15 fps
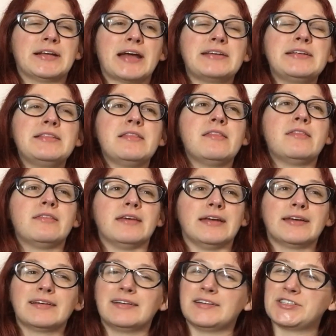and I didn't
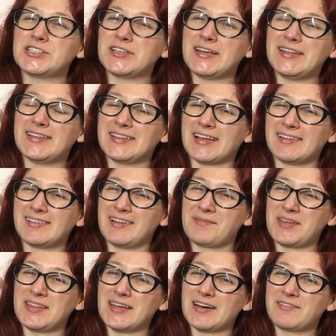think initially that that's
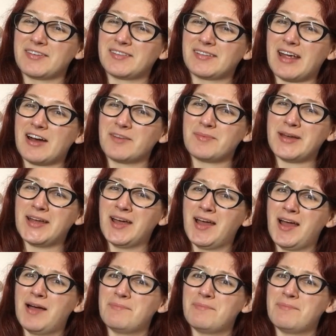something that ever scared me,